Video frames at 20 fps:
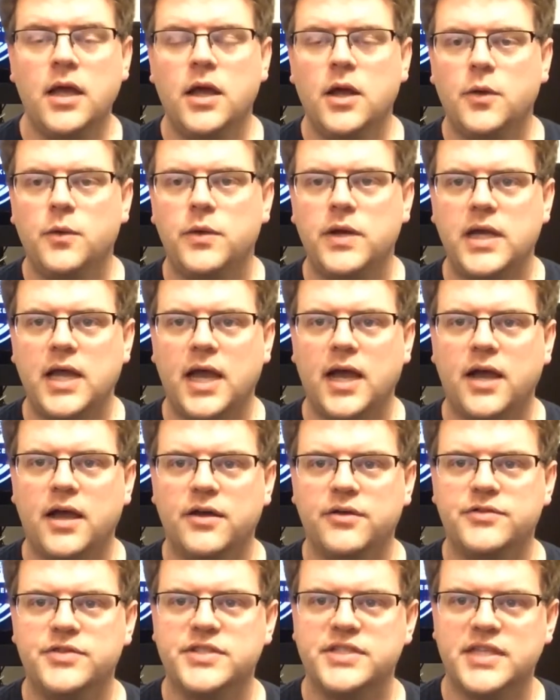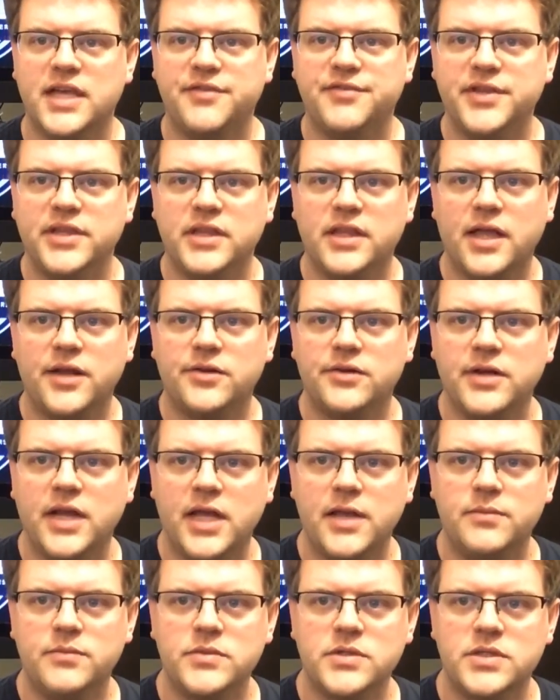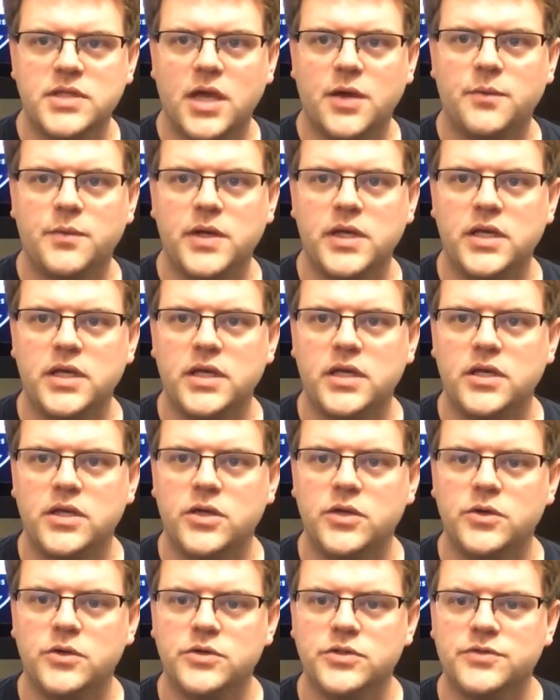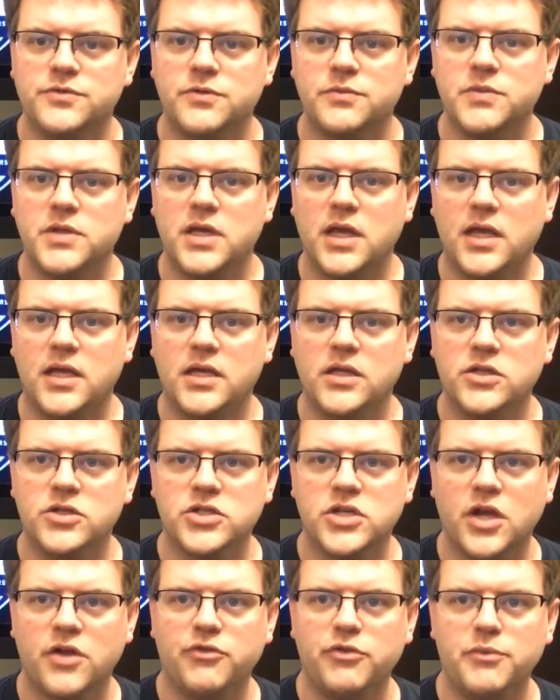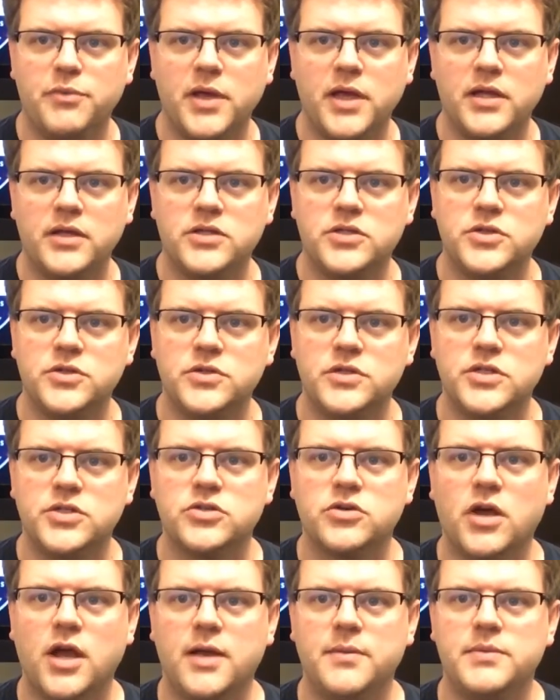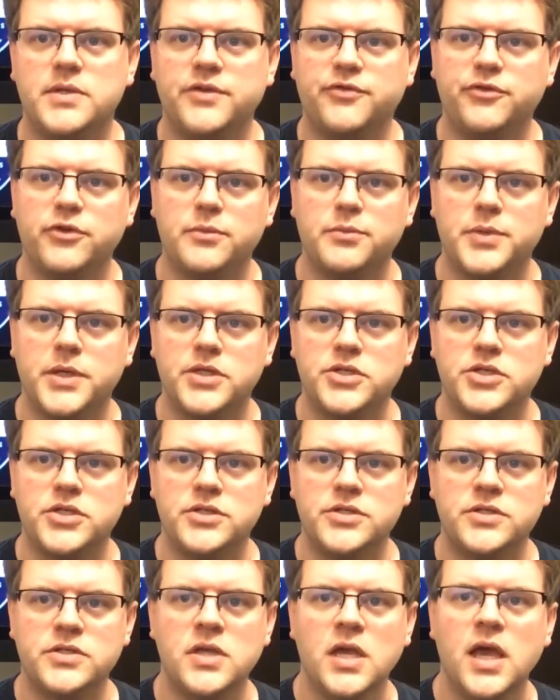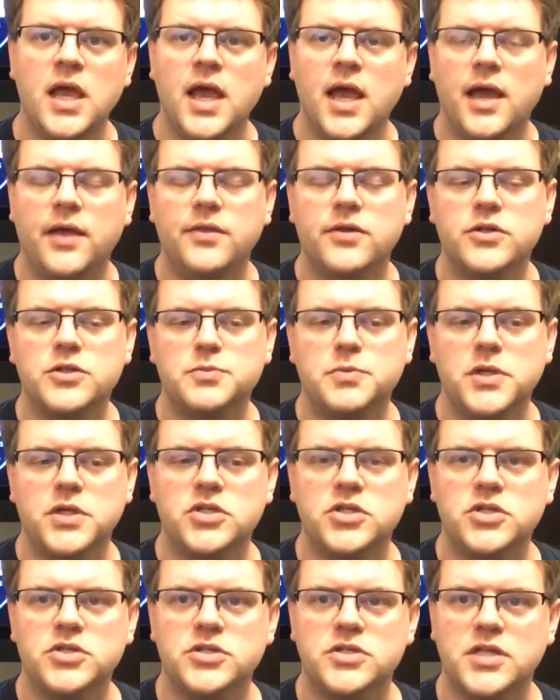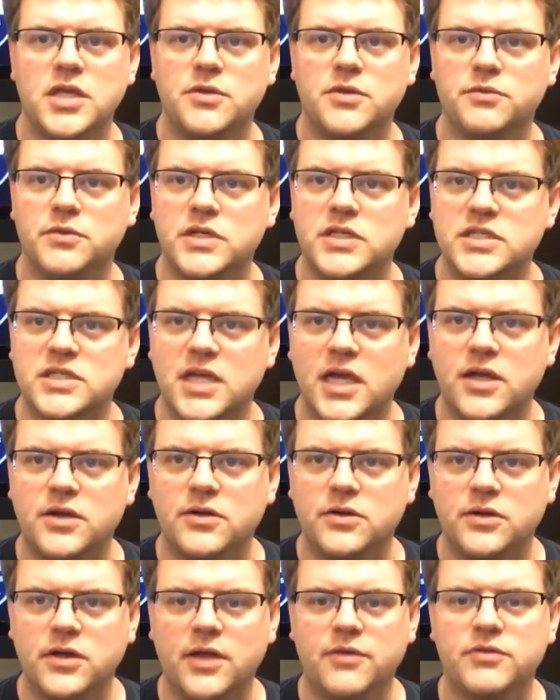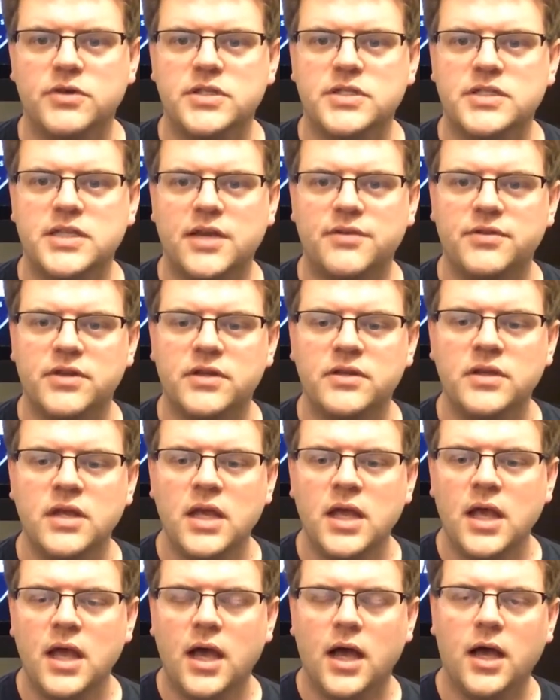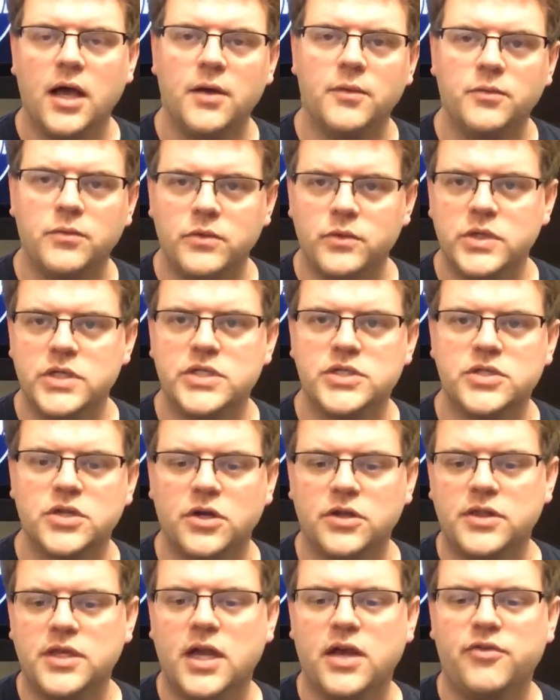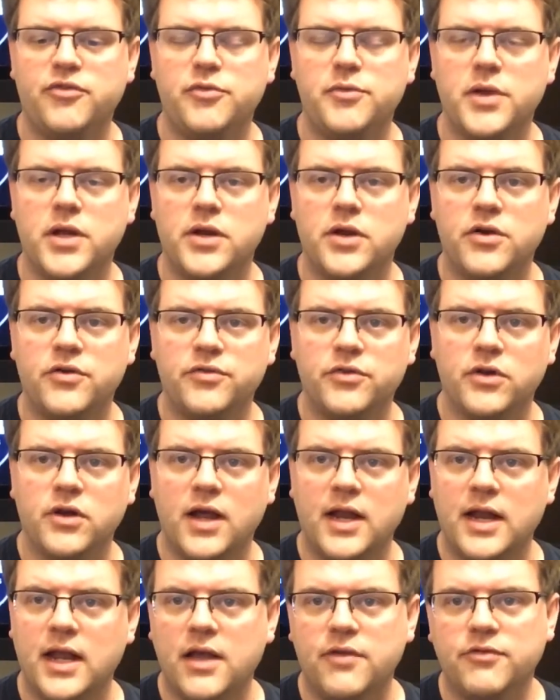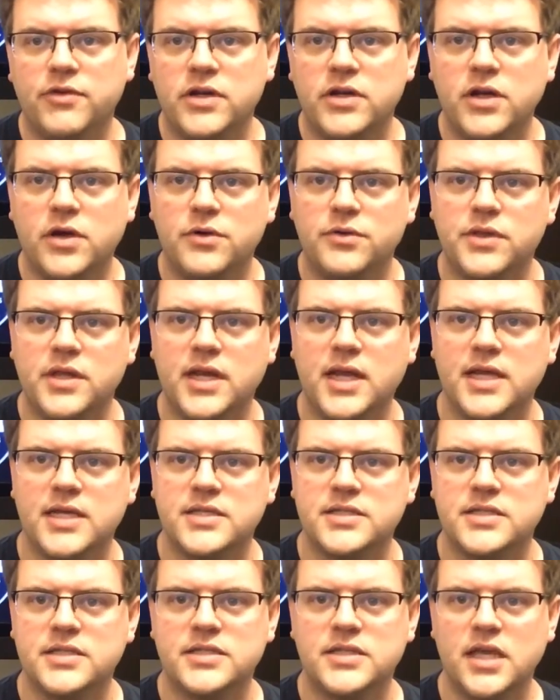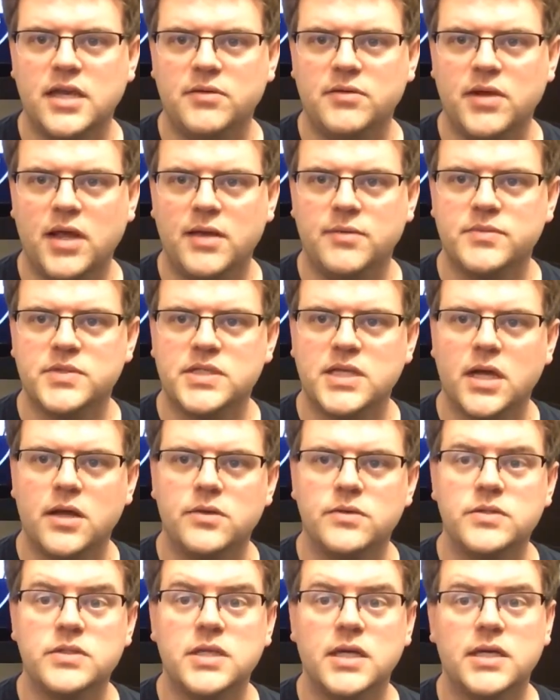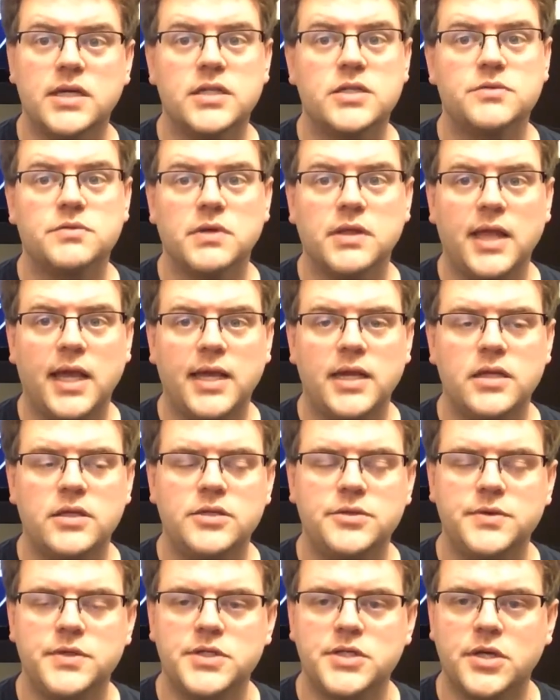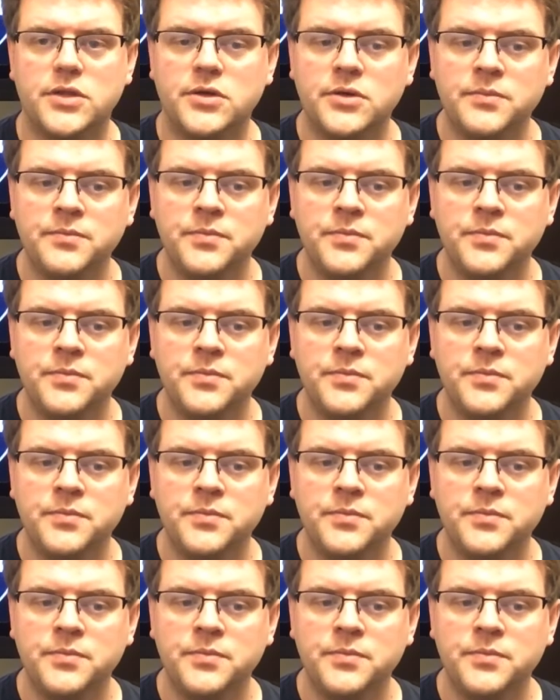We have 7 letter names that we use from the English alphabet to describe different pitches, and those pitches then recycle. Every 7, we start the alphabet over, and every note that has the same name sounds like it's related to each other.